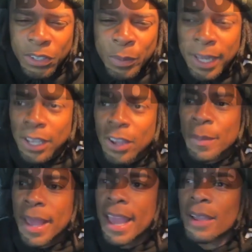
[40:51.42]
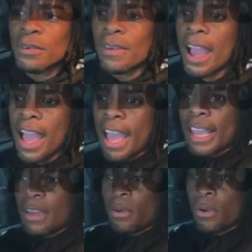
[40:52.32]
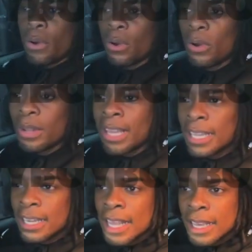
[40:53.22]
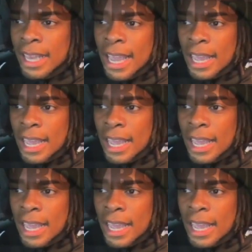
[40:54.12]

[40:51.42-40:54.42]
You better go back. Right. Ooh, look at the nigga.